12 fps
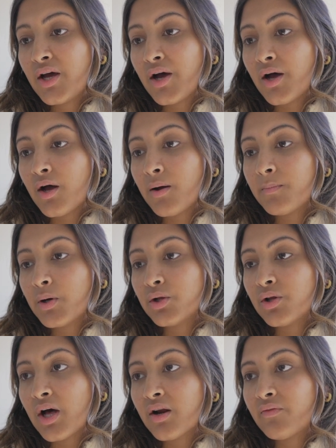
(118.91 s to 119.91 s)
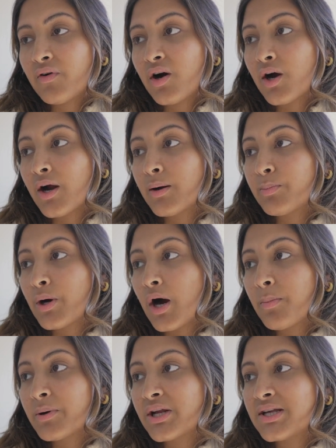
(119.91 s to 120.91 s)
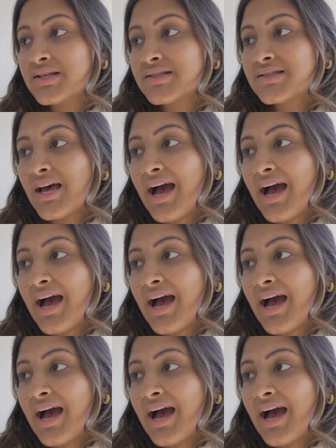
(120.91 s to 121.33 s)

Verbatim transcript: Um, a lot of our properties